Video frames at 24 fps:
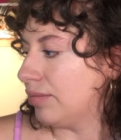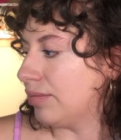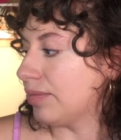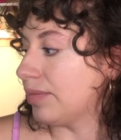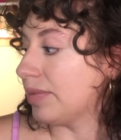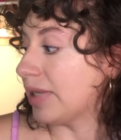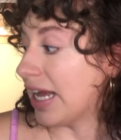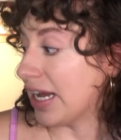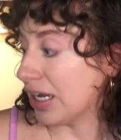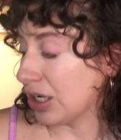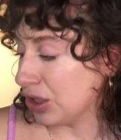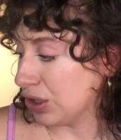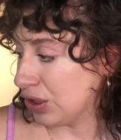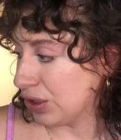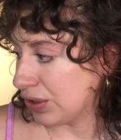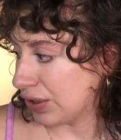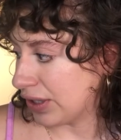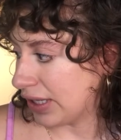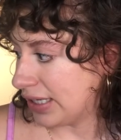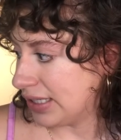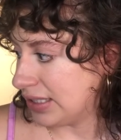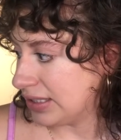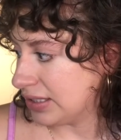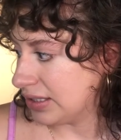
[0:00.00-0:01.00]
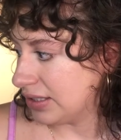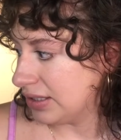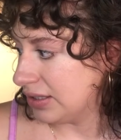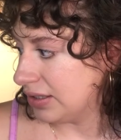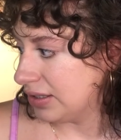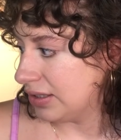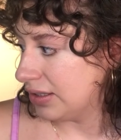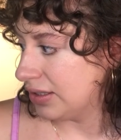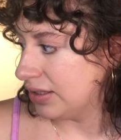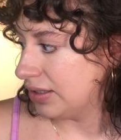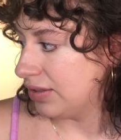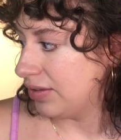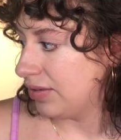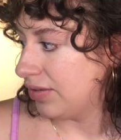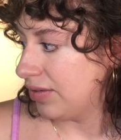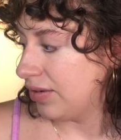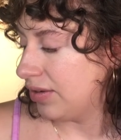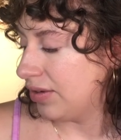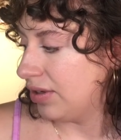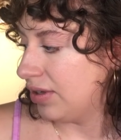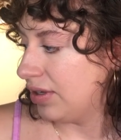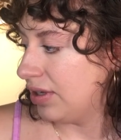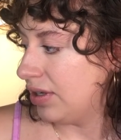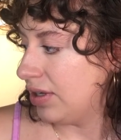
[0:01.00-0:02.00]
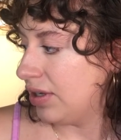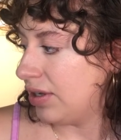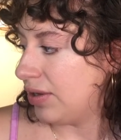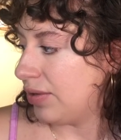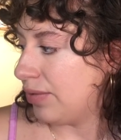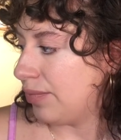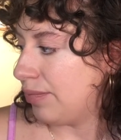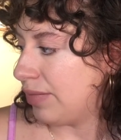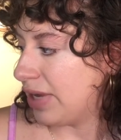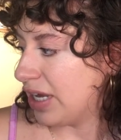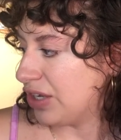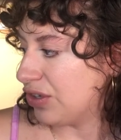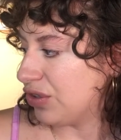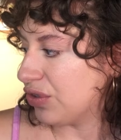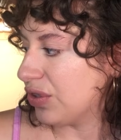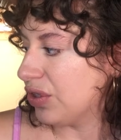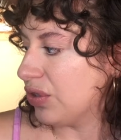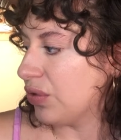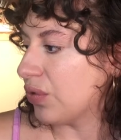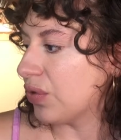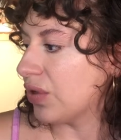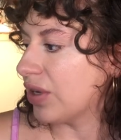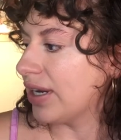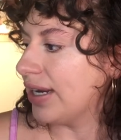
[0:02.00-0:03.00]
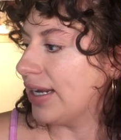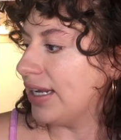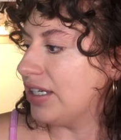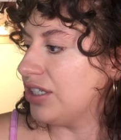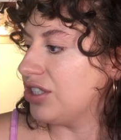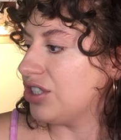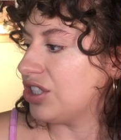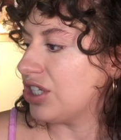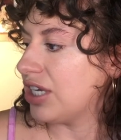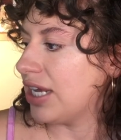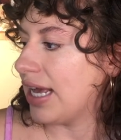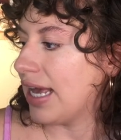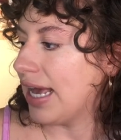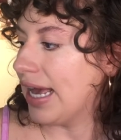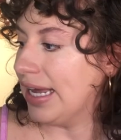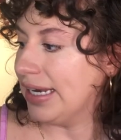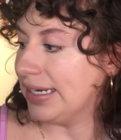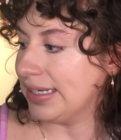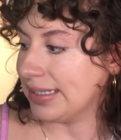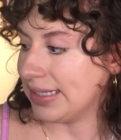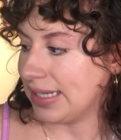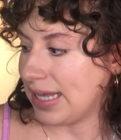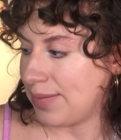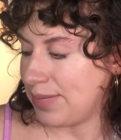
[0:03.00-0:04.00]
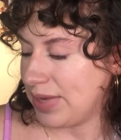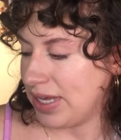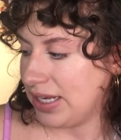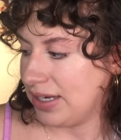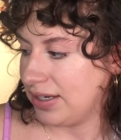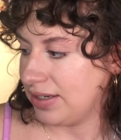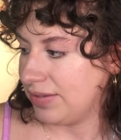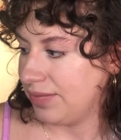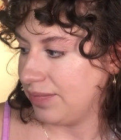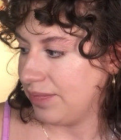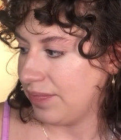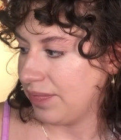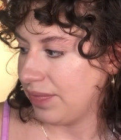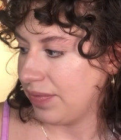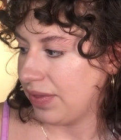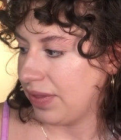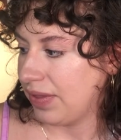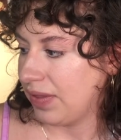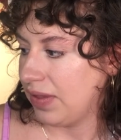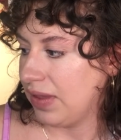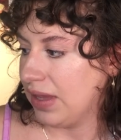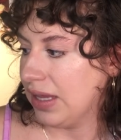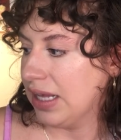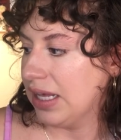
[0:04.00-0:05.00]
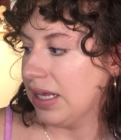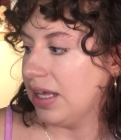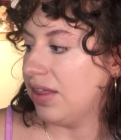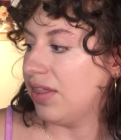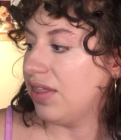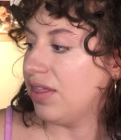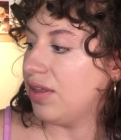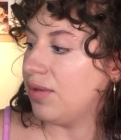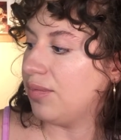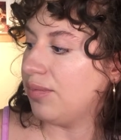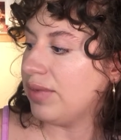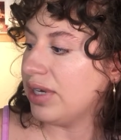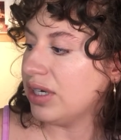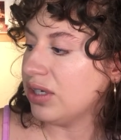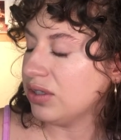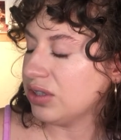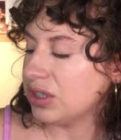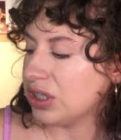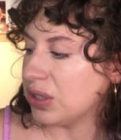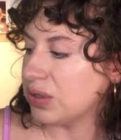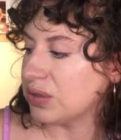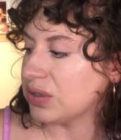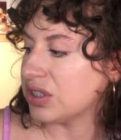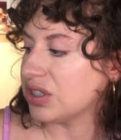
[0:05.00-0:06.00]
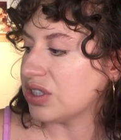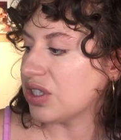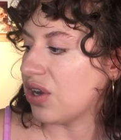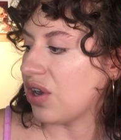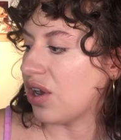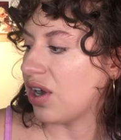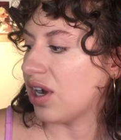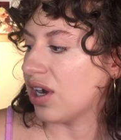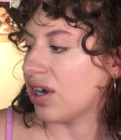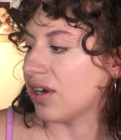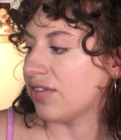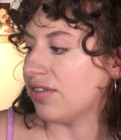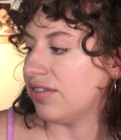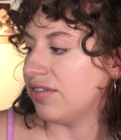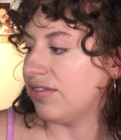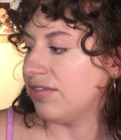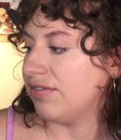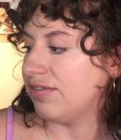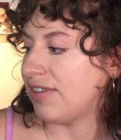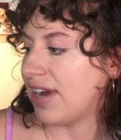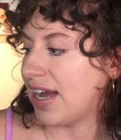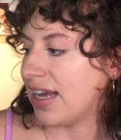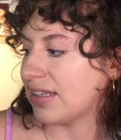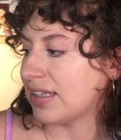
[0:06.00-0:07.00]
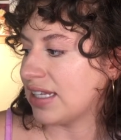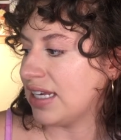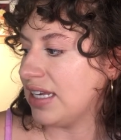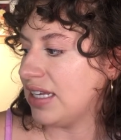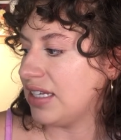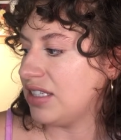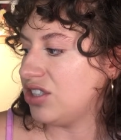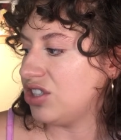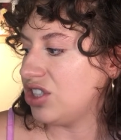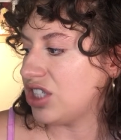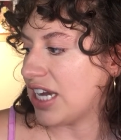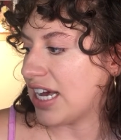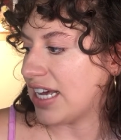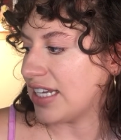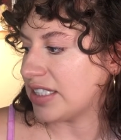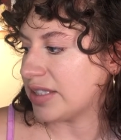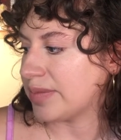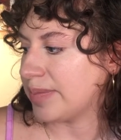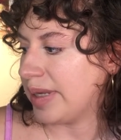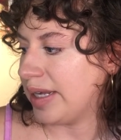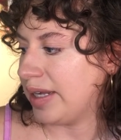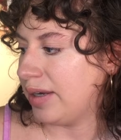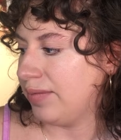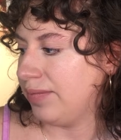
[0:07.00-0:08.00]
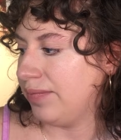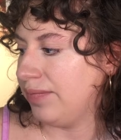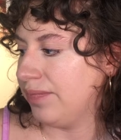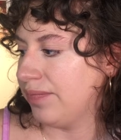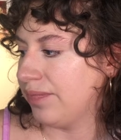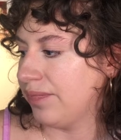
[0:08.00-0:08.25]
blackcurrant, mandarin orange, and lemon. The middle notes are violet and jasmine,